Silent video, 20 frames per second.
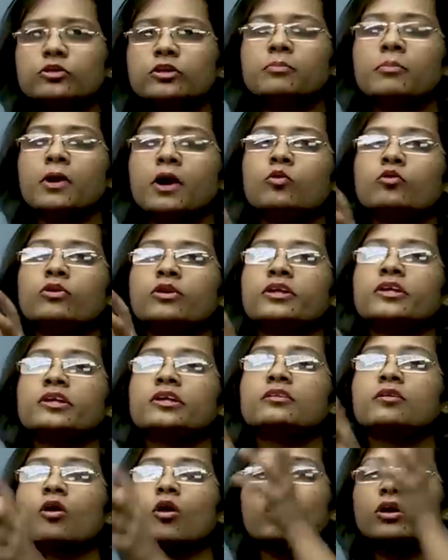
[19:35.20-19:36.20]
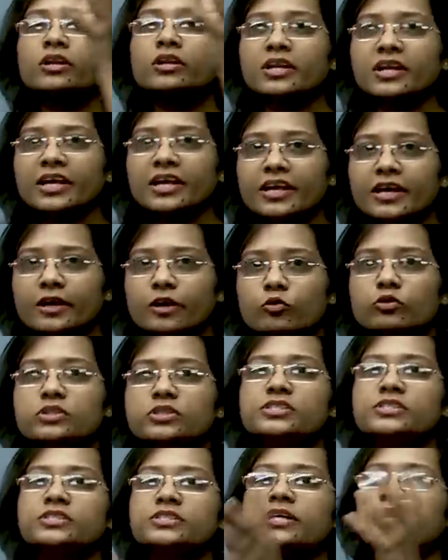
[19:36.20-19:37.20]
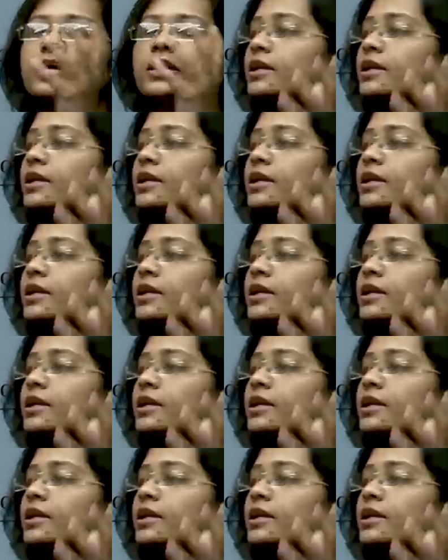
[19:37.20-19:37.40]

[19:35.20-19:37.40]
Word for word: the boundaries on linguistic